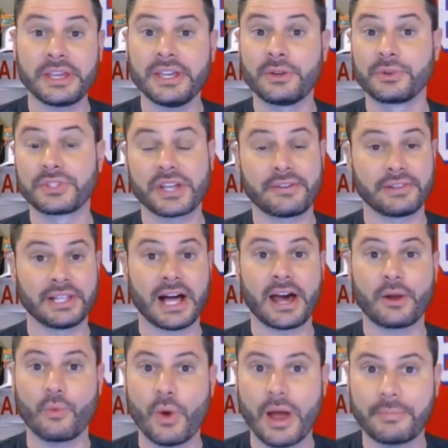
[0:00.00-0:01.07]
The Eagles have a
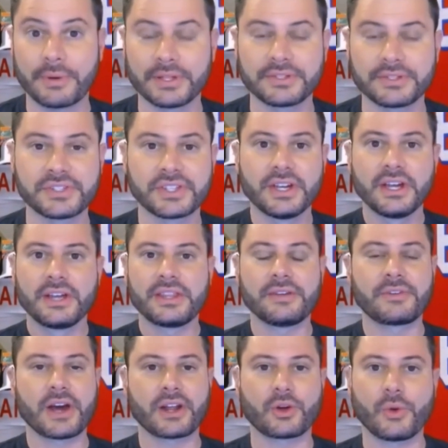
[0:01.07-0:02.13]
lot of weapons.
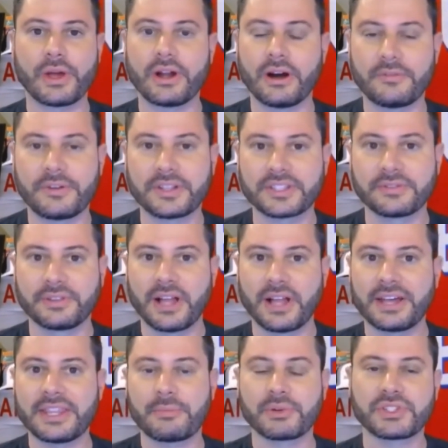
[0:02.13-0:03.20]
They've got a great offensive
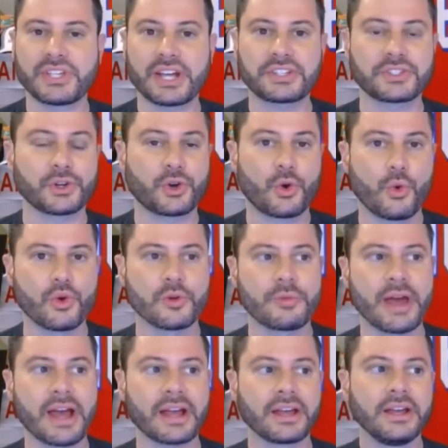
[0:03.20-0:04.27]
line that protects their
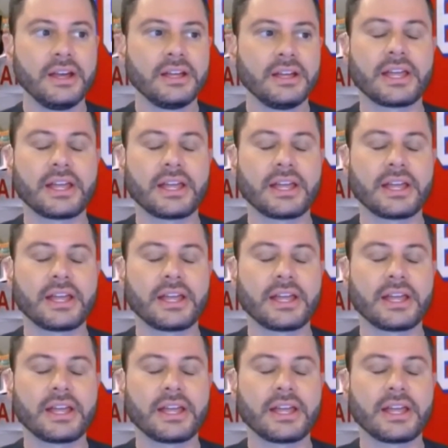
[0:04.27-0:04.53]
quarterback.